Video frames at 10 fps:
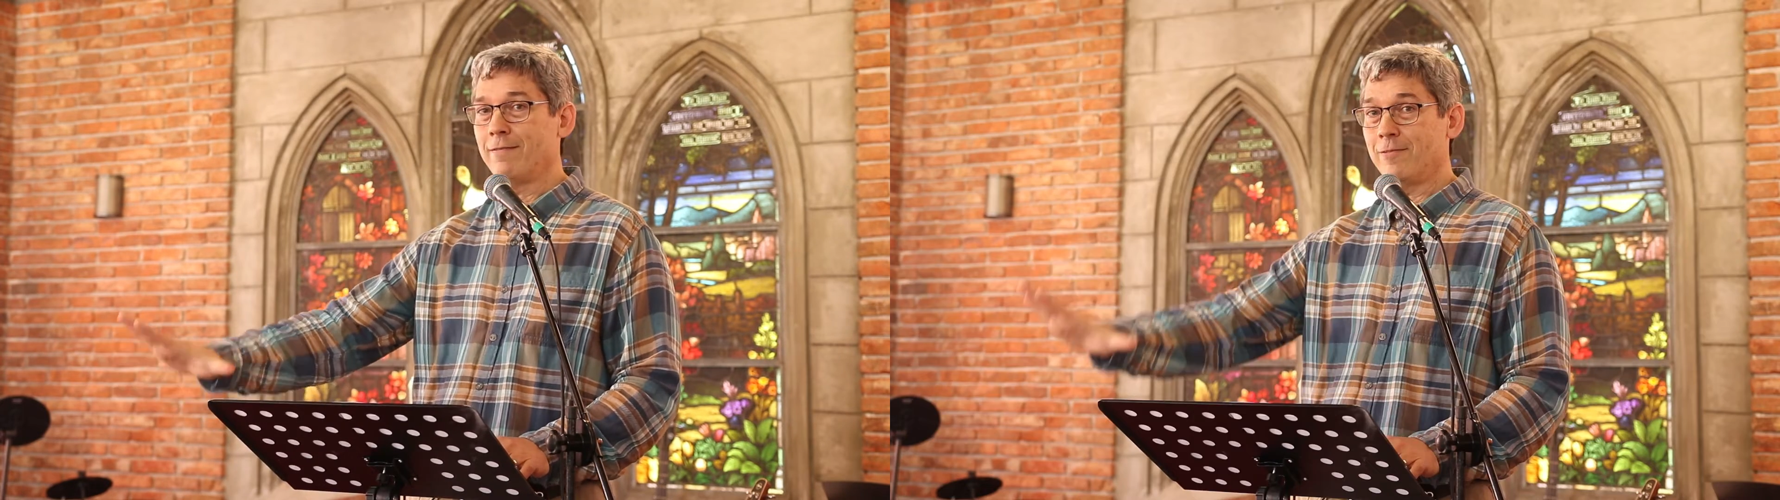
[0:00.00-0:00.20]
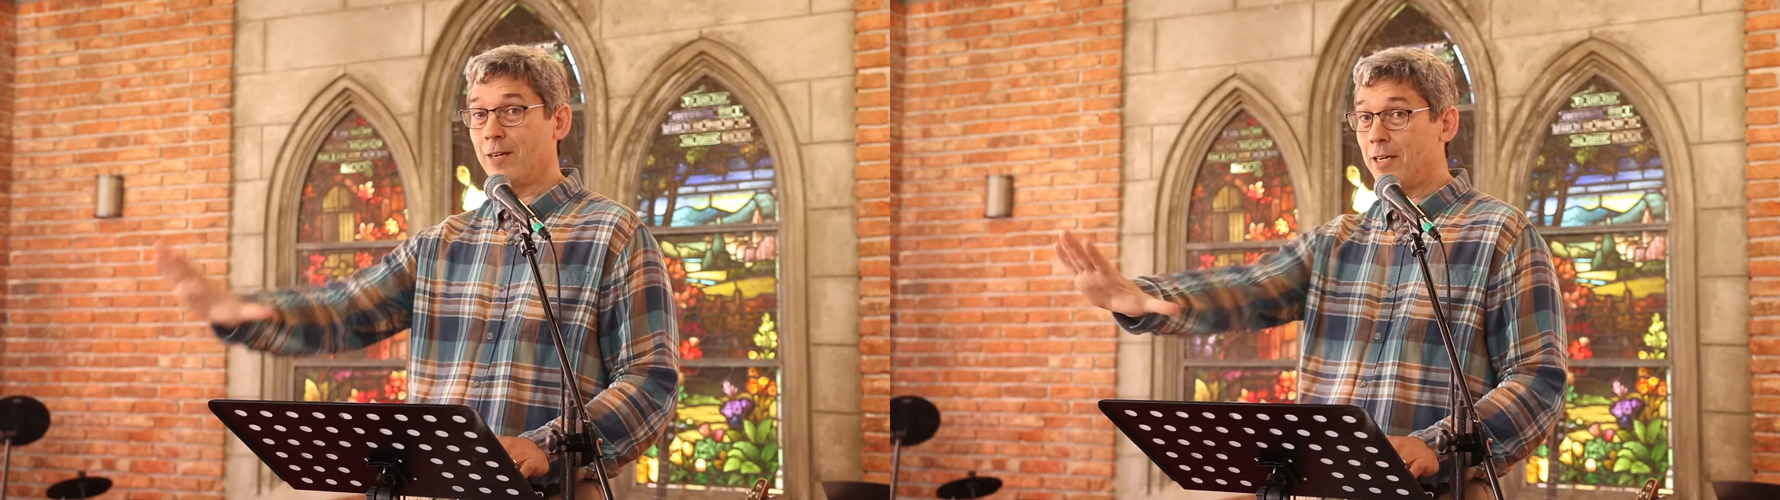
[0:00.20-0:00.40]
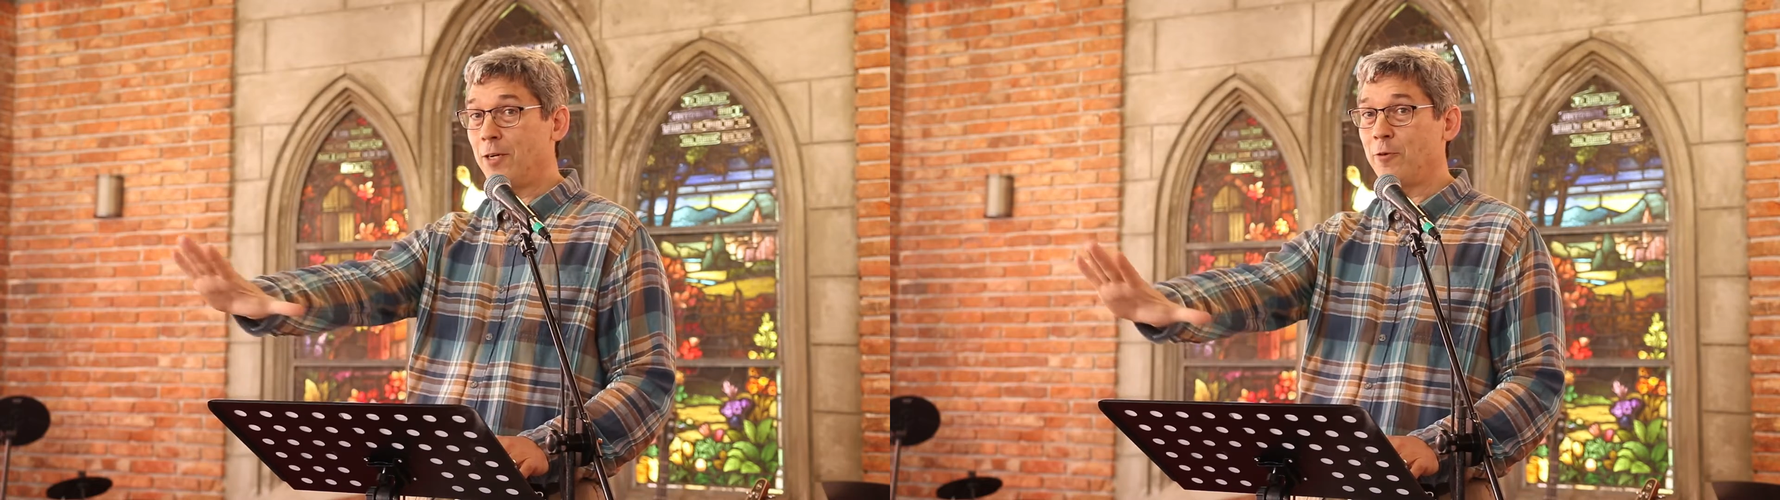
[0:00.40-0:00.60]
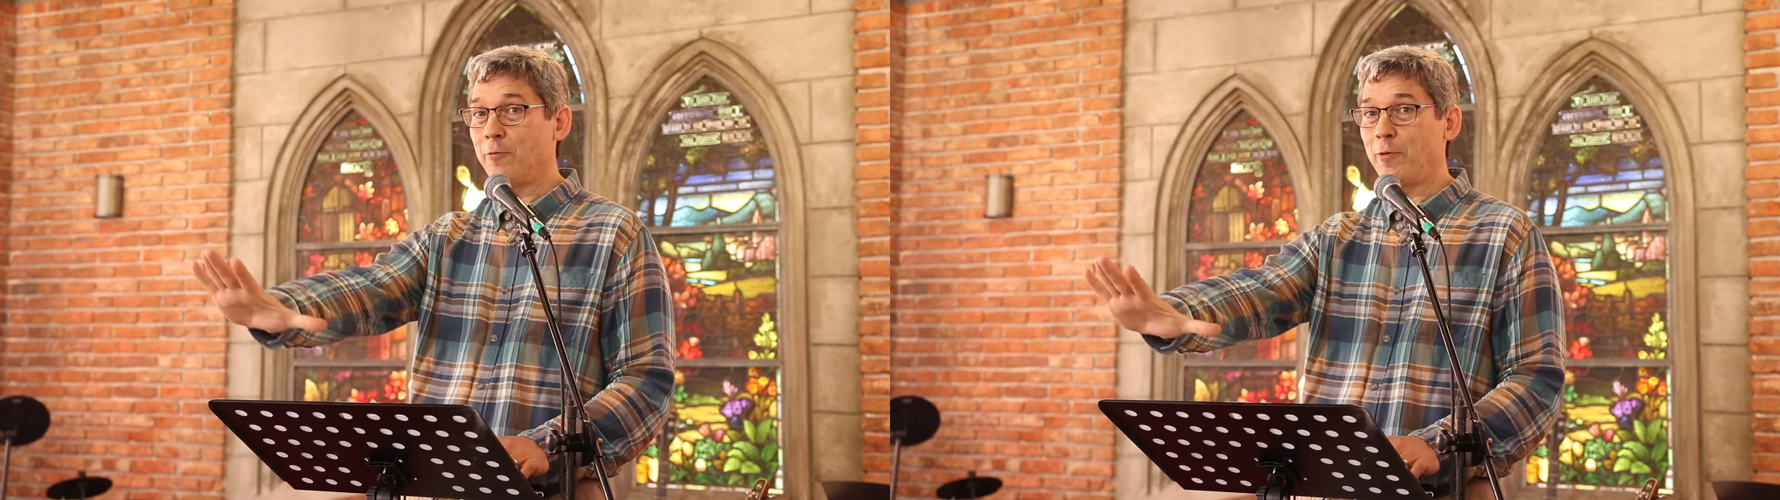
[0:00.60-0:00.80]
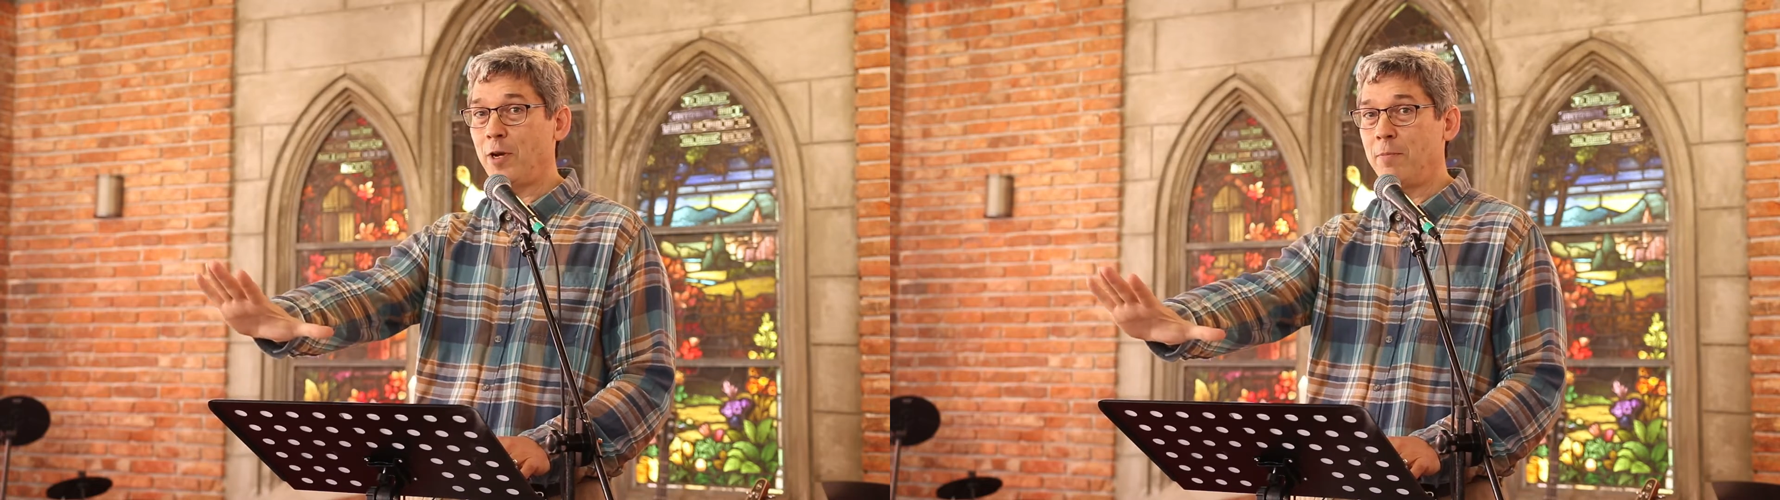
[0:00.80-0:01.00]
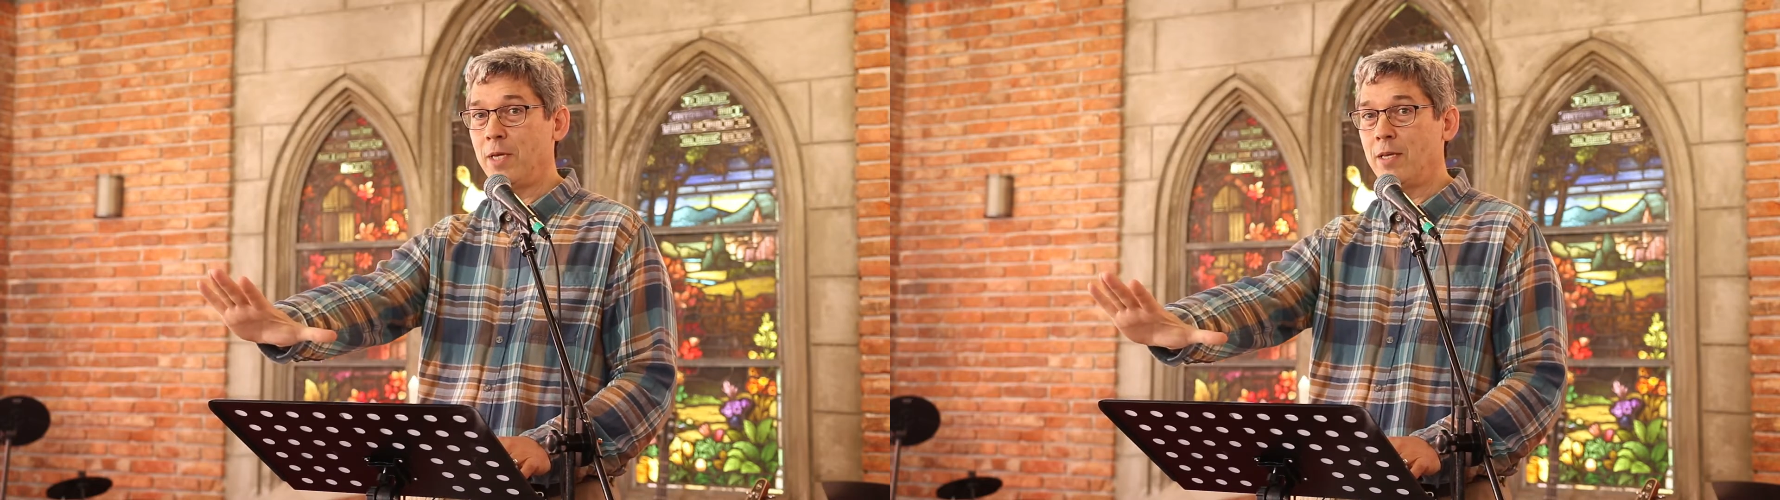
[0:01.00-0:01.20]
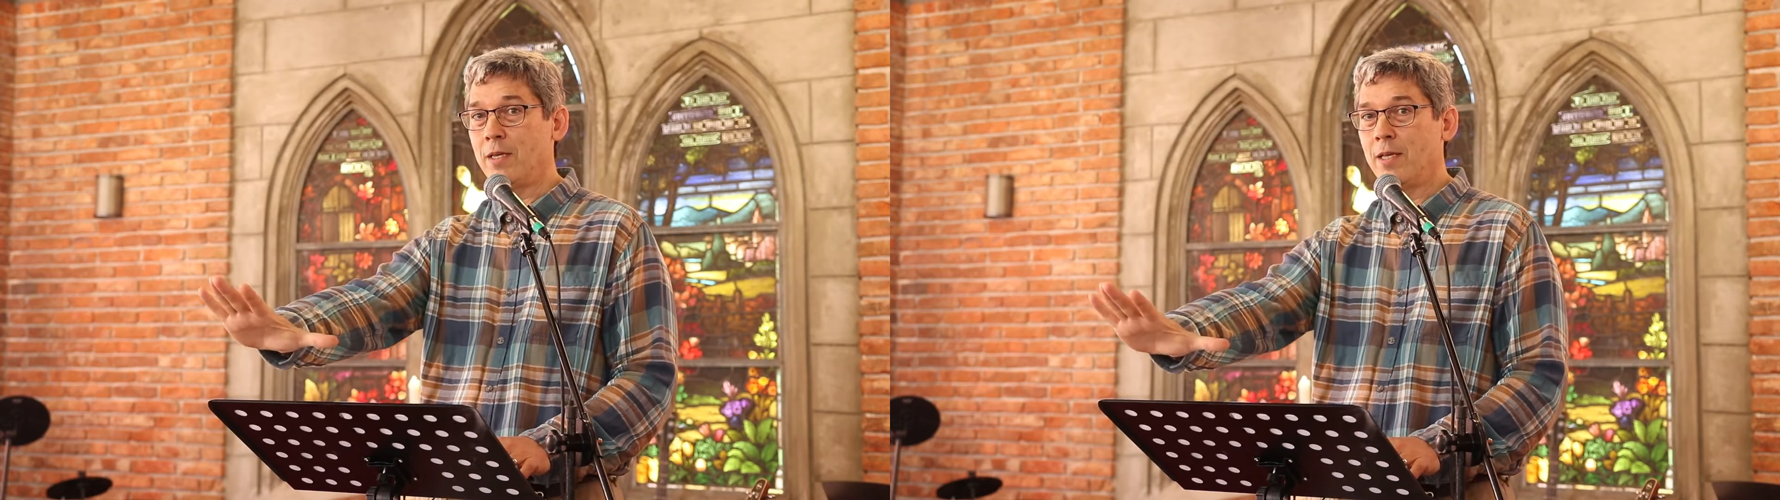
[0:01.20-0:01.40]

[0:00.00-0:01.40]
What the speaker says: in front of me.